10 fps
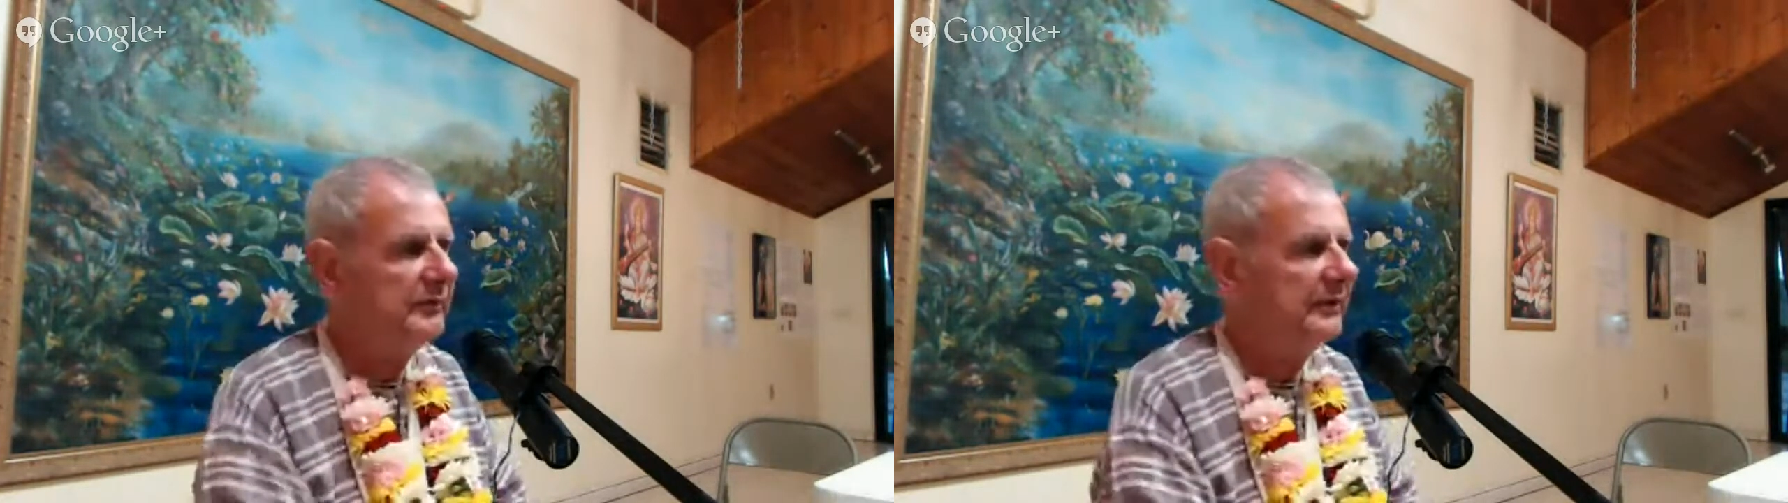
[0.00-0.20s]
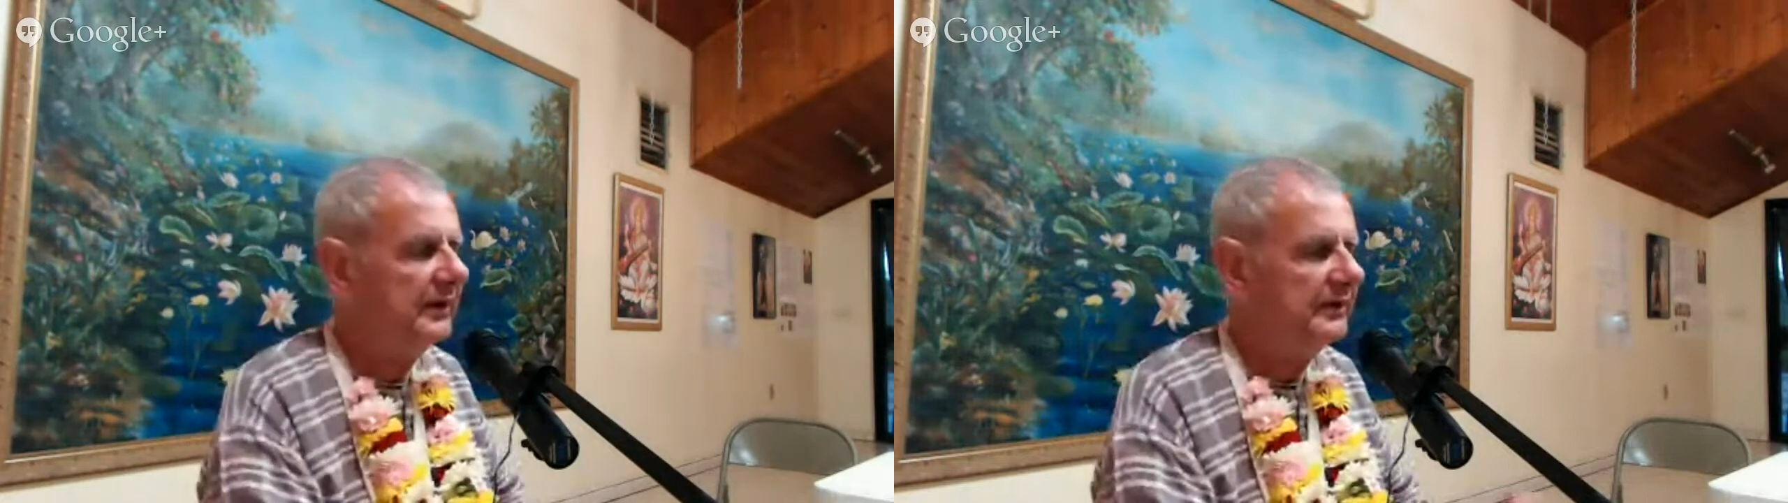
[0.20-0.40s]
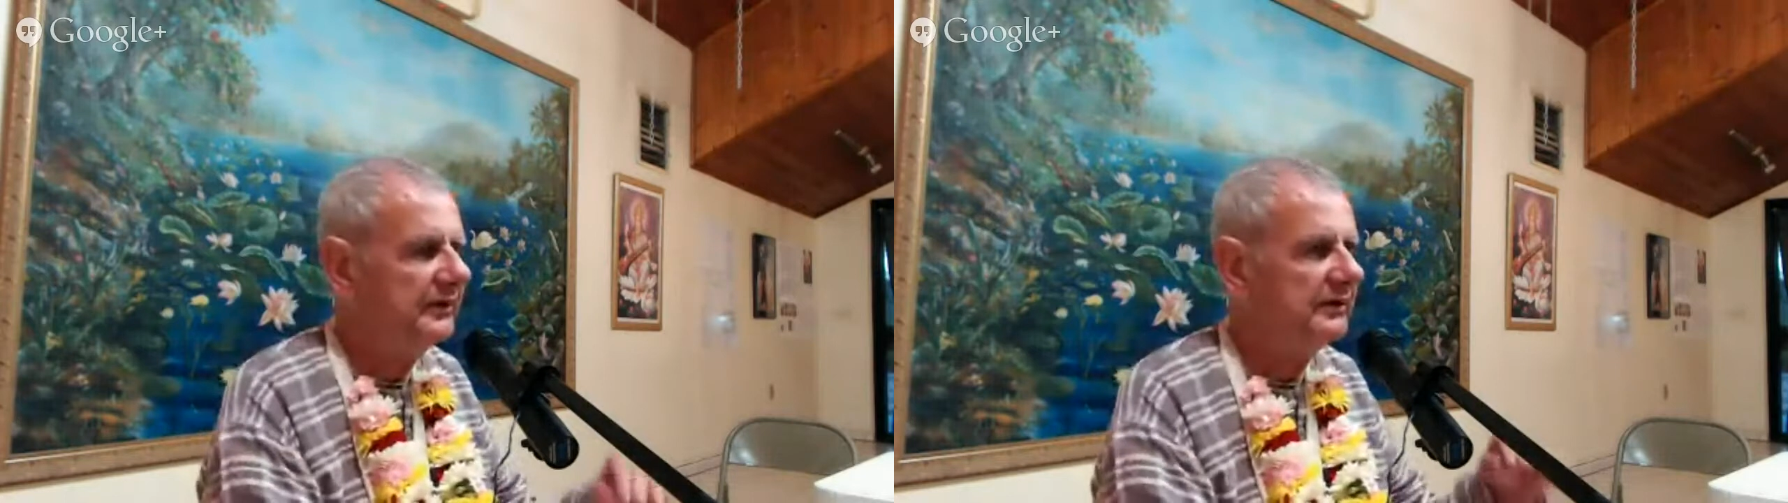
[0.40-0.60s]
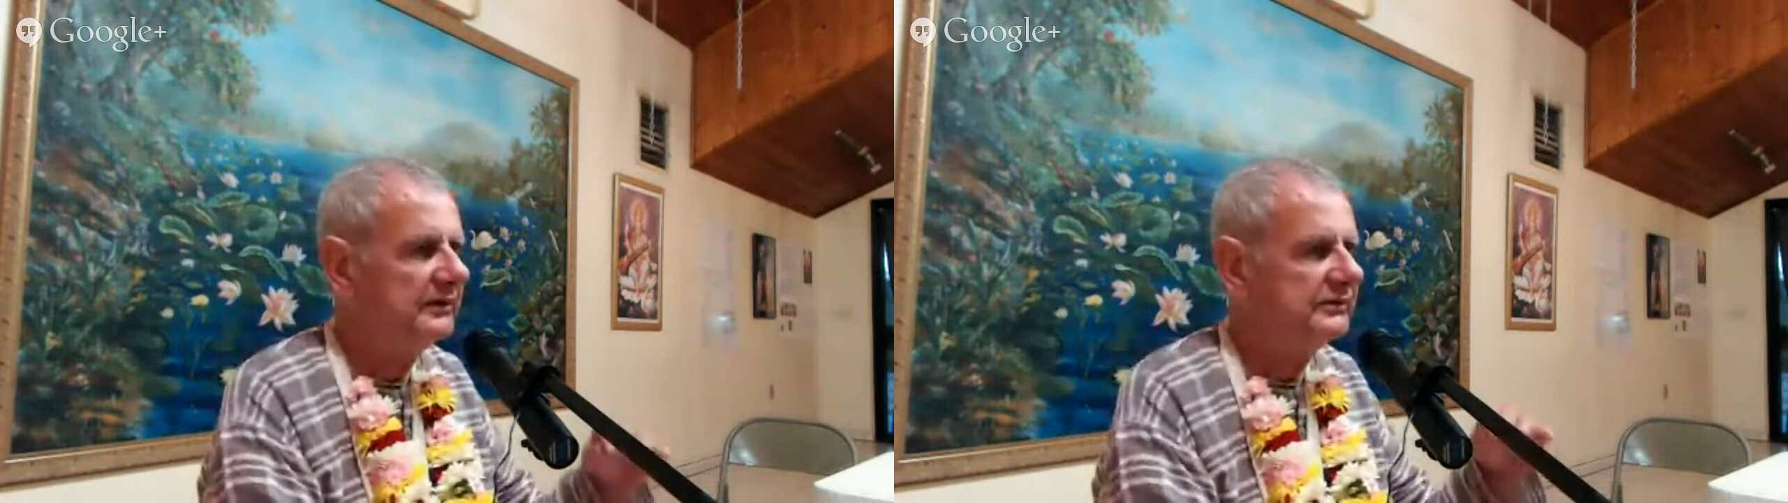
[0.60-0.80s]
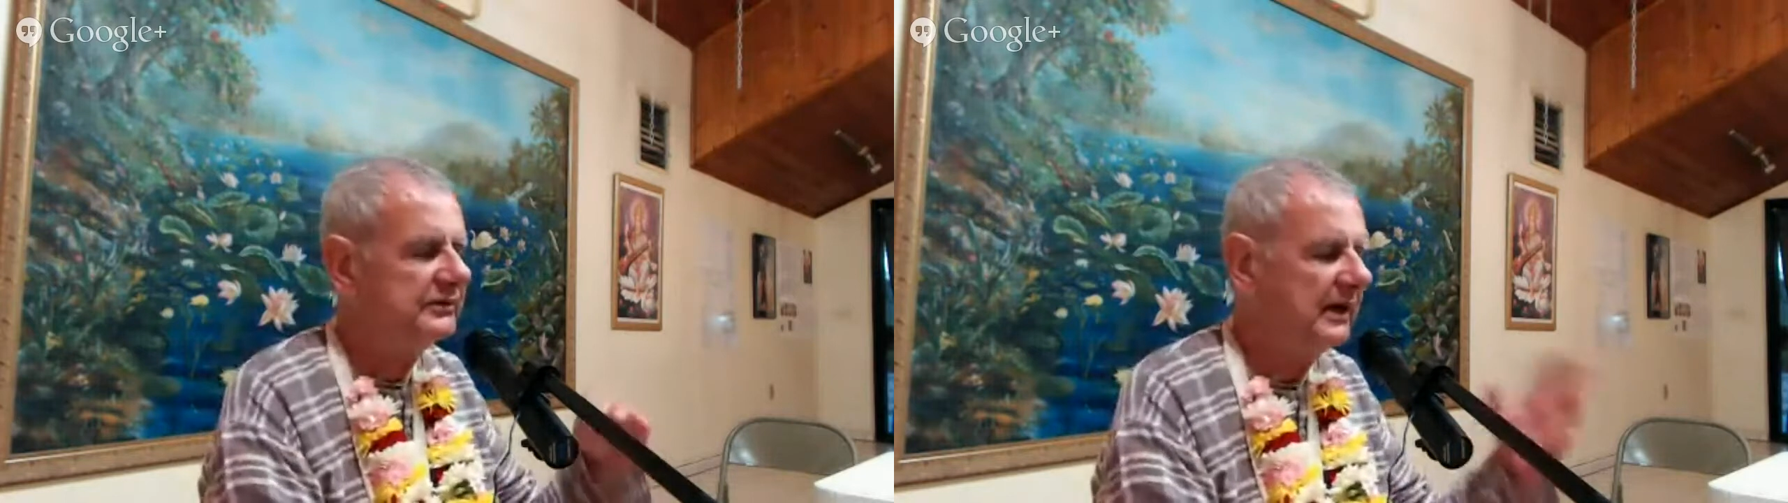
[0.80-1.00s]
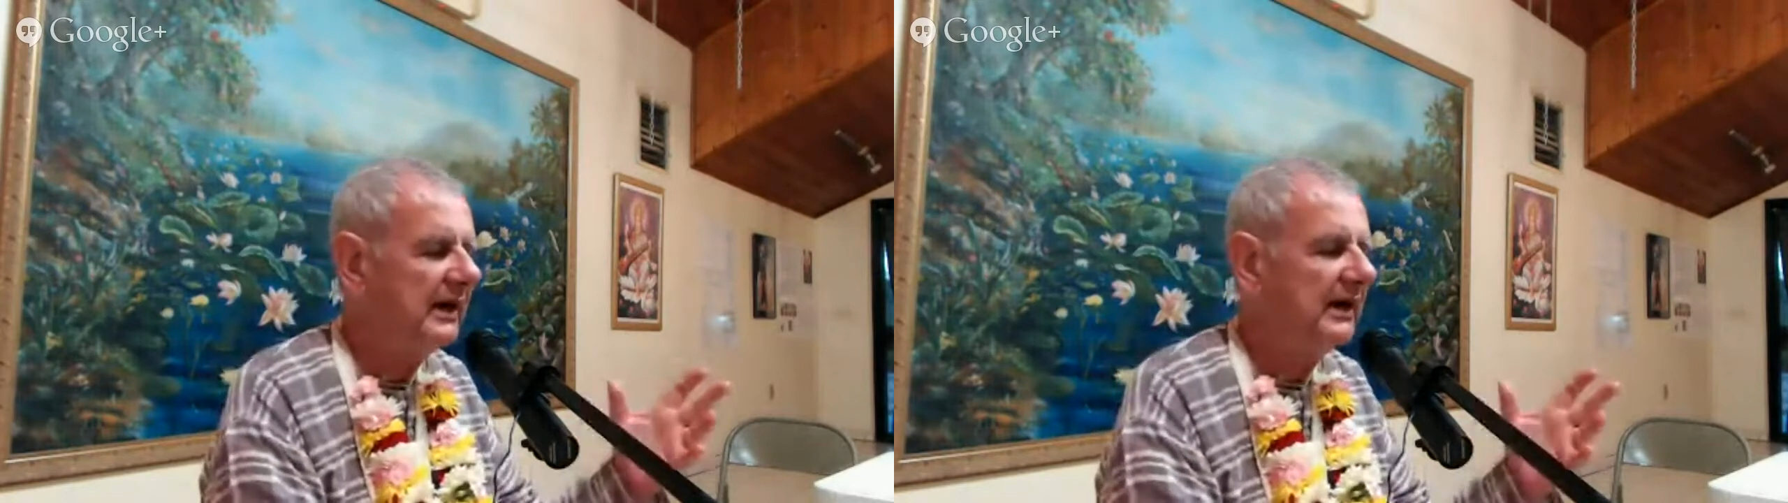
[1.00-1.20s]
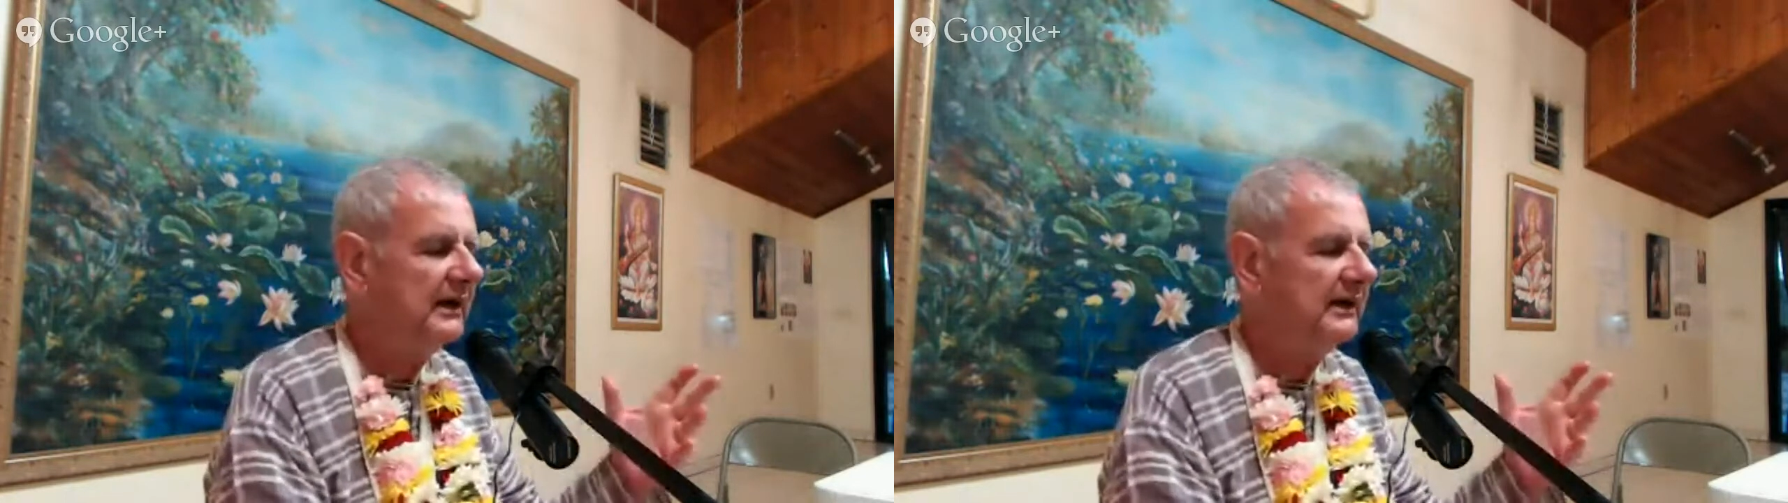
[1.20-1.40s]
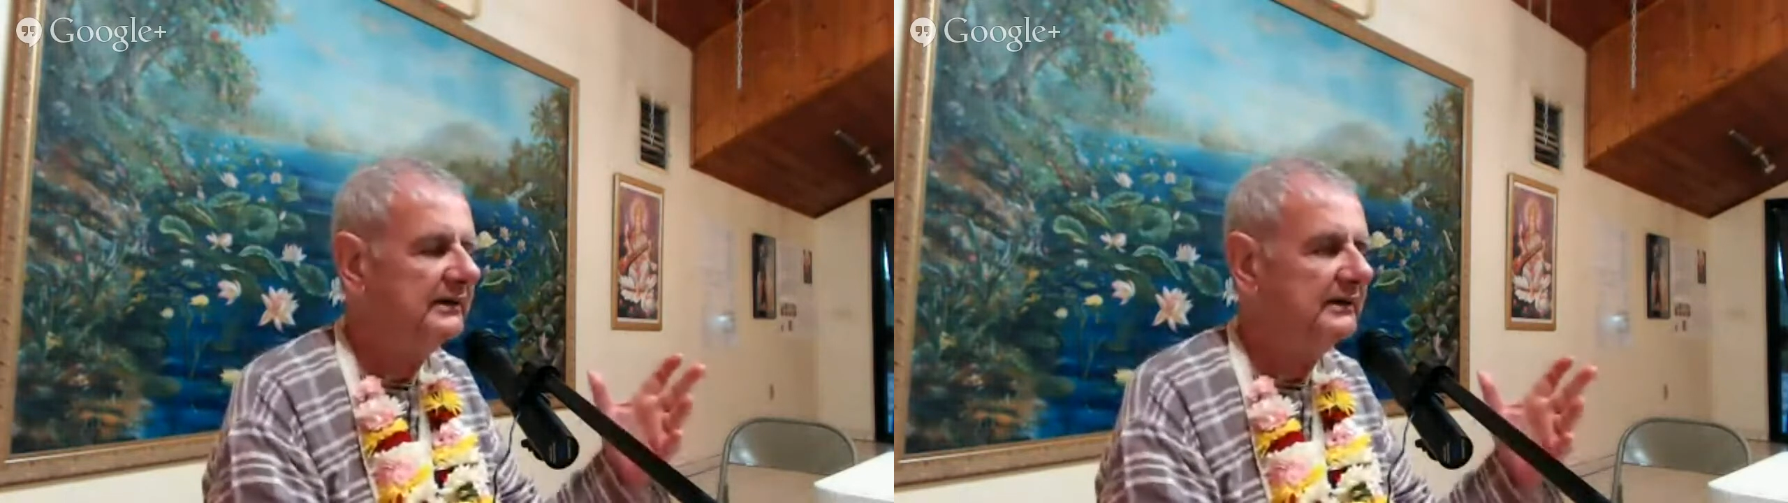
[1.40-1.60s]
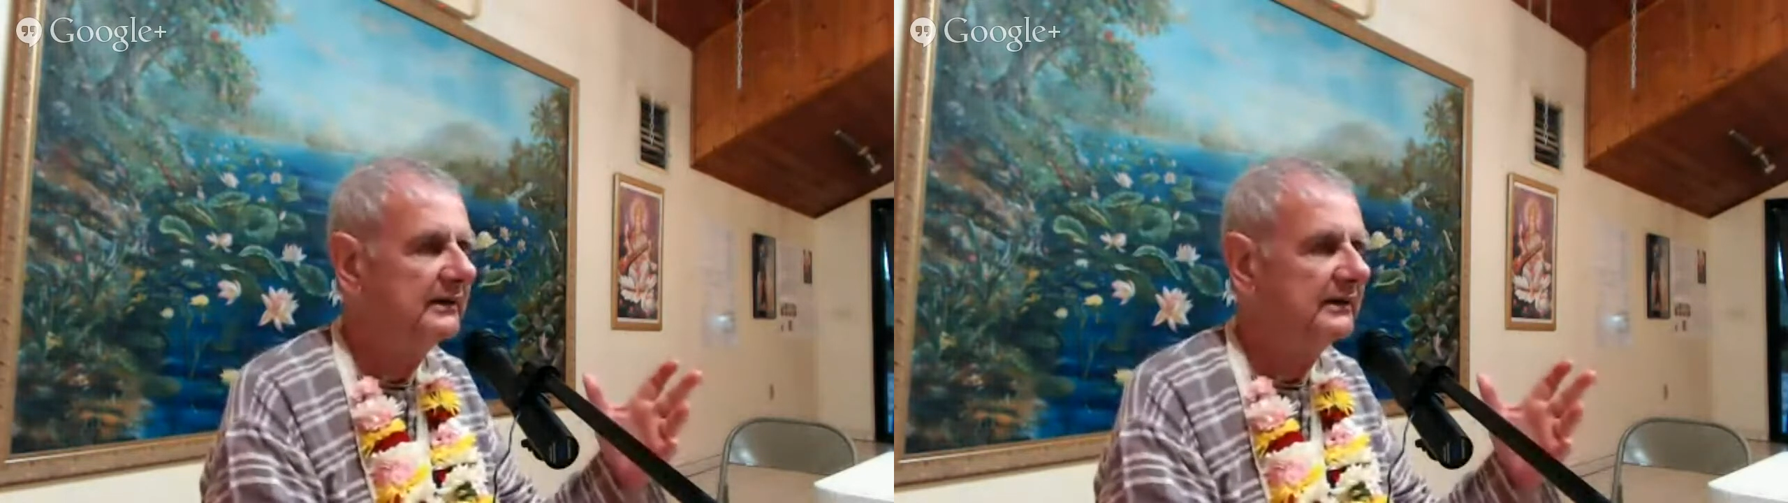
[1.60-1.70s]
my mother has died.